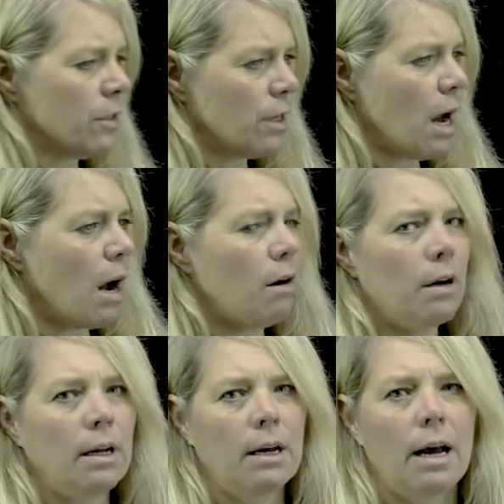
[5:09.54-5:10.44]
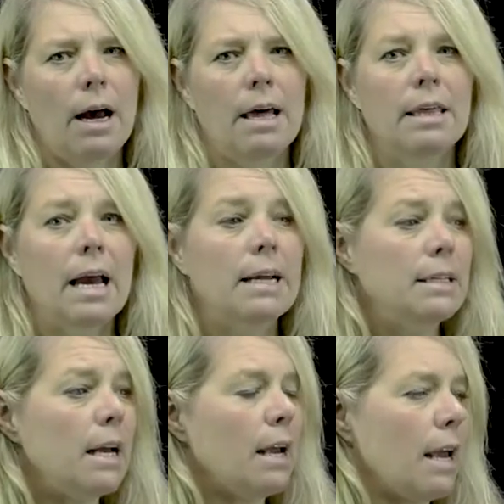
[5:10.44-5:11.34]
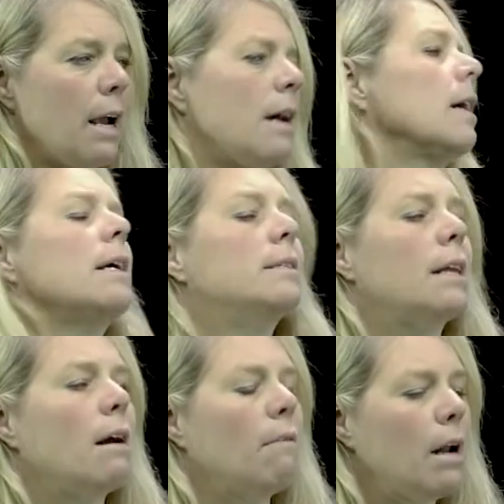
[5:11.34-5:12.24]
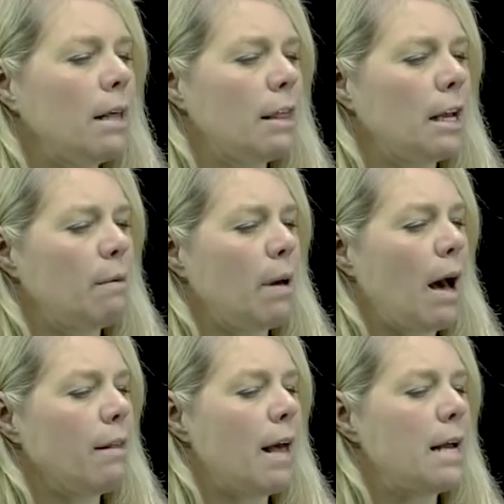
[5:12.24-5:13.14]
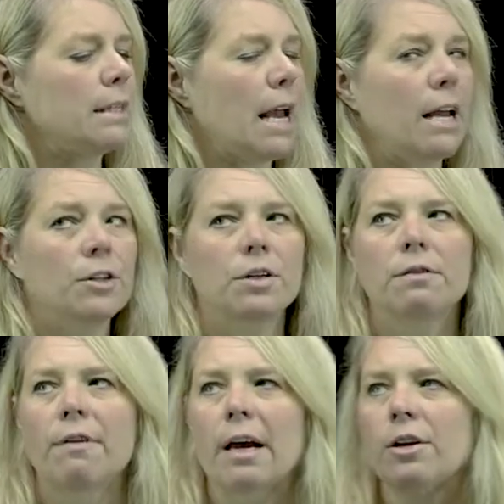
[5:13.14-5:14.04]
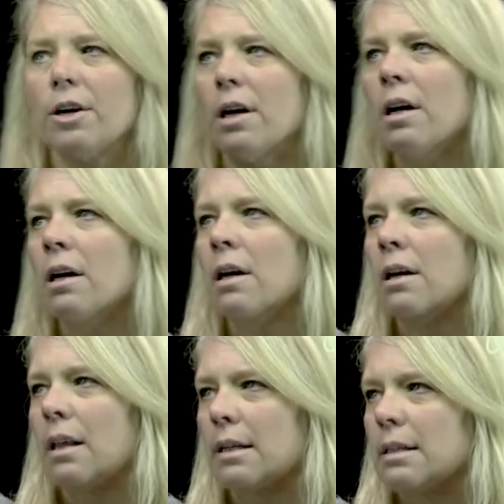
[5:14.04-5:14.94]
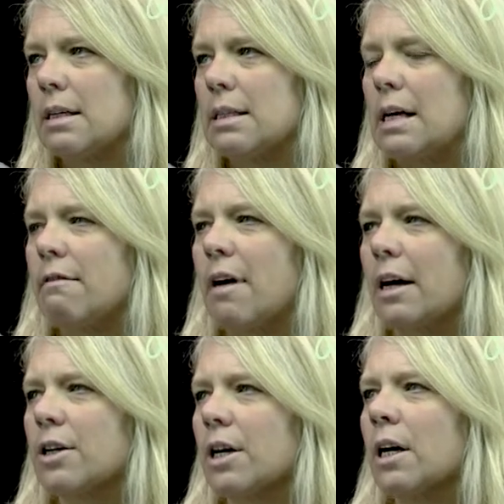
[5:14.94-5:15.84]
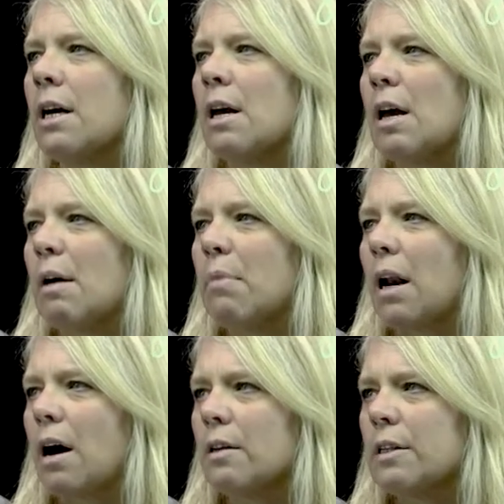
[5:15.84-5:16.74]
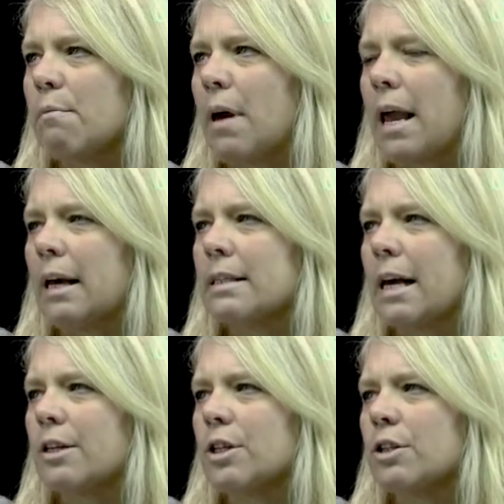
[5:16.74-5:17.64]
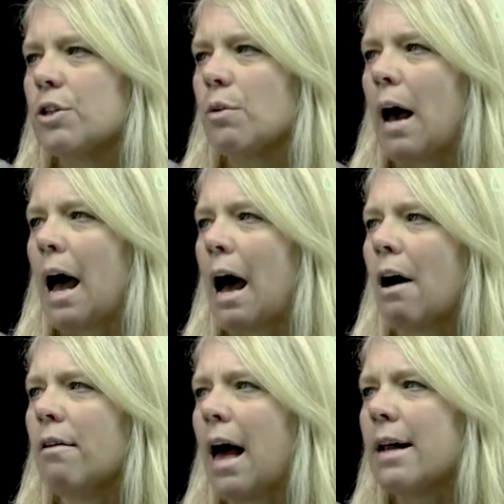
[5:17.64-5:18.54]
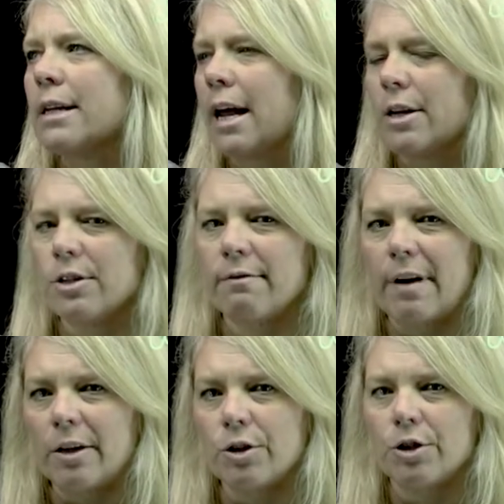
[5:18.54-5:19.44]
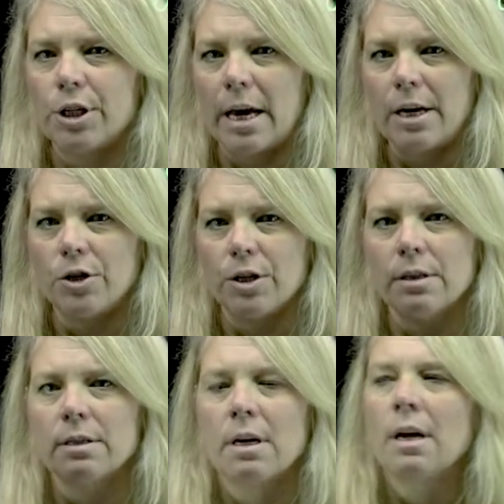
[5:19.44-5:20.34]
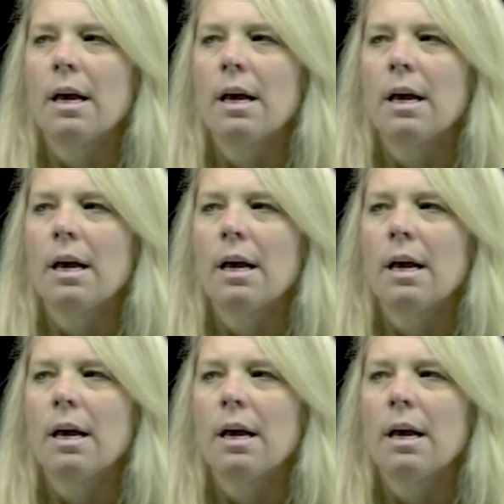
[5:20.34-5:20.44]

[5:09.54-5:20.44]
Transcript: so uh, the idea here is that I want to think about that tangent vector, that's the t vector, but also paying attention to how that tangent vector changes